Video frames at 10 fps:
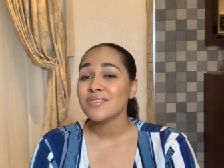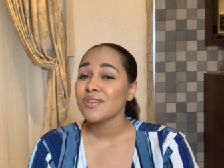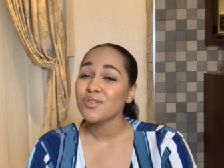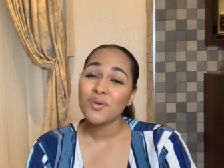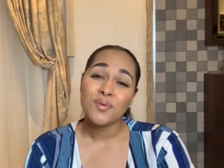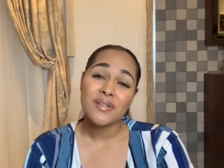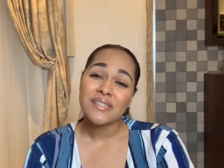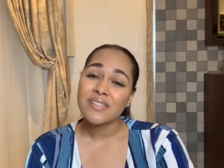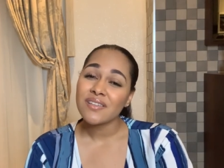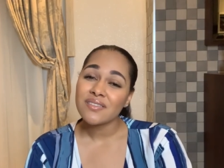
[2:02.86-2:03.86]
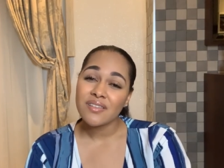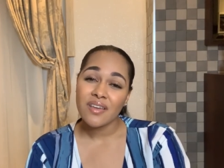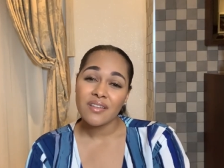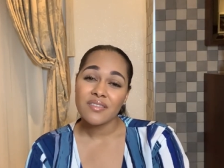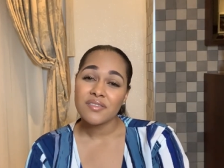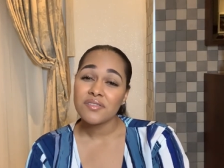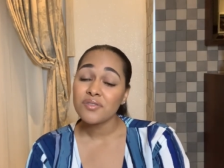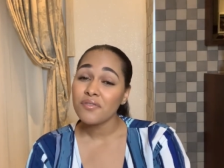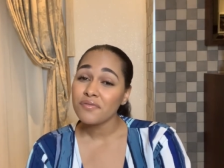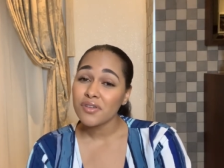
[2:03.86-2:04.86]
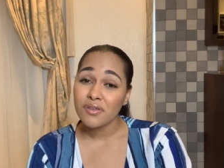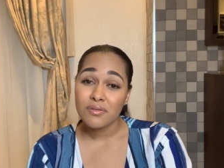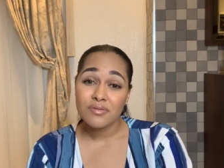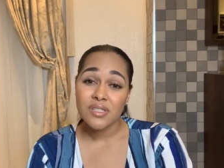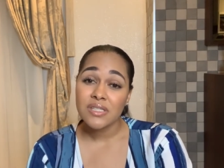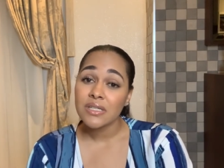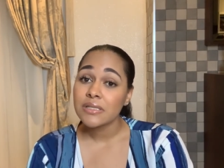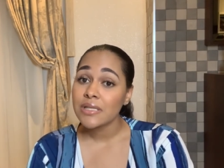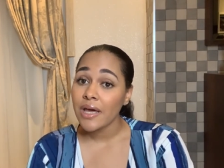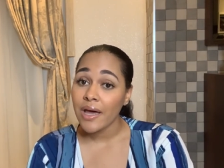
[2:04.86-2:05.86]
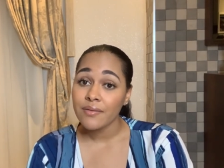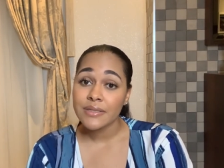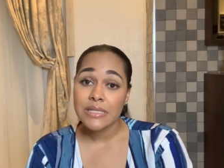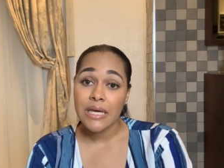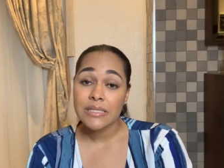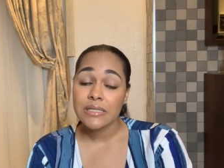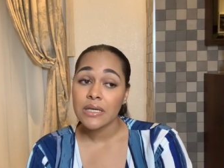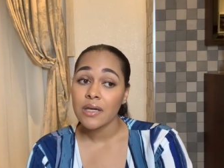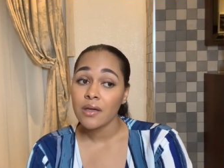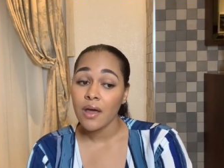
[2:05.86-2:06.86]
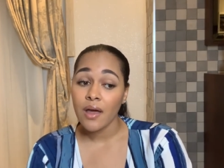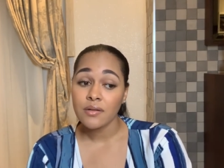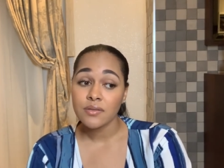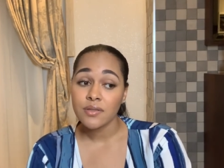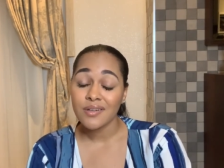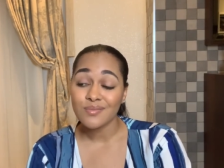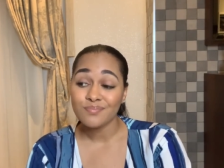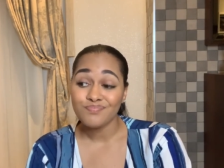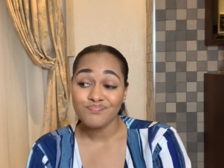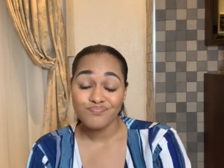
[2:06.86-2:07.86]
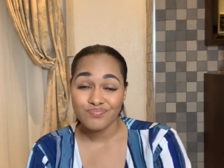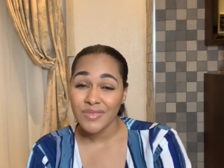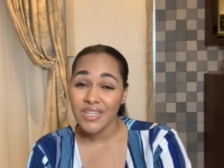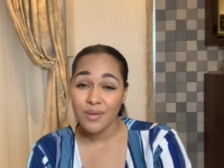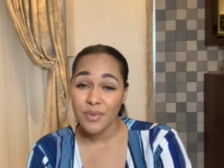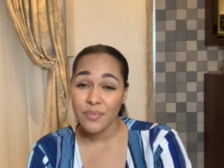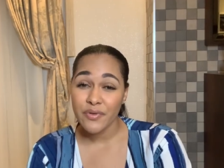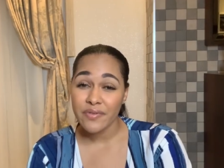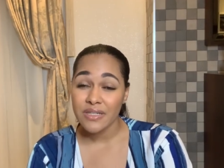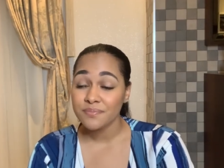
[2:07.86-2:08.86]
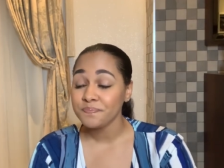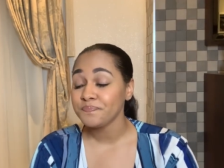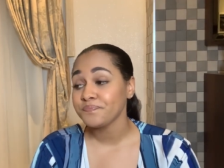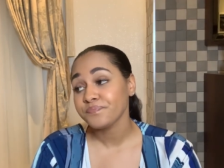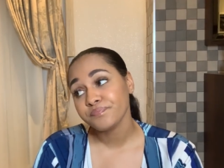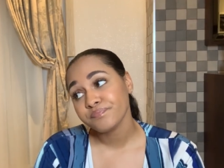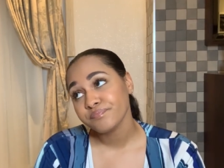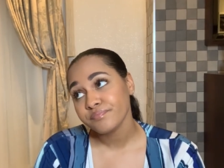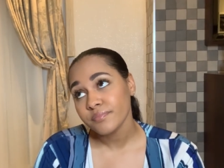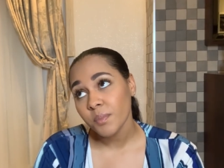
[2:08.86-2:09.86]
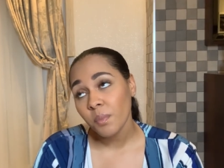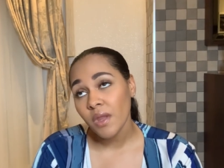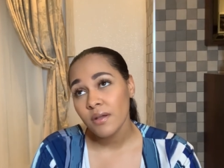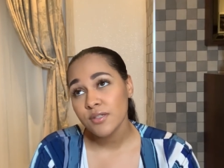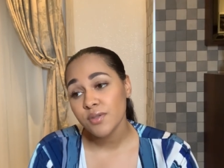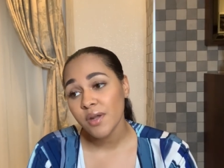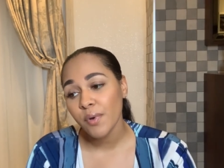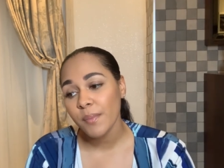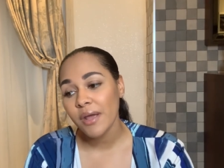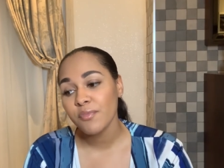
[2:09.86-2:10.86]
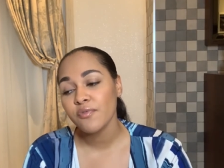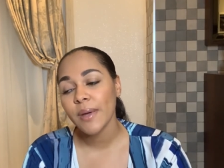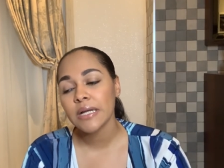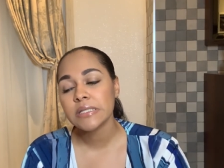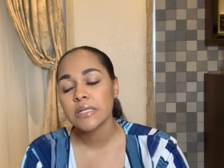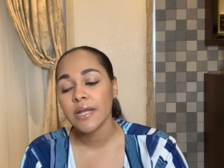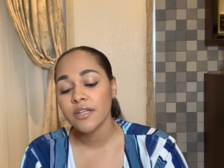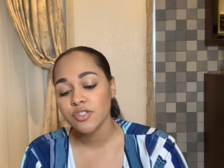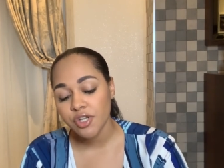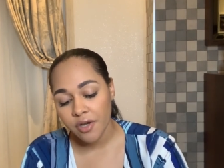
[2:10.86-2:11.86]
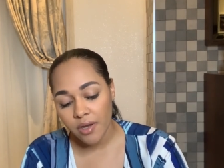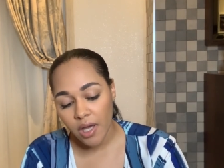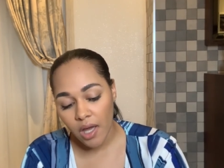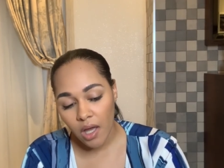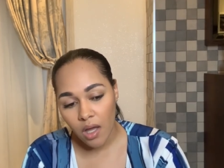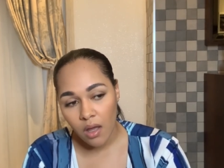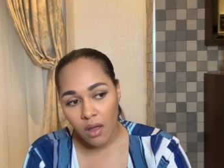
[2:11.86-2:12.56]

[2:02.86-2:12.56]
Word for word: like you know what sis like this is not for you just stick to the advertising and um keep it moving so then when i moved back to nigeria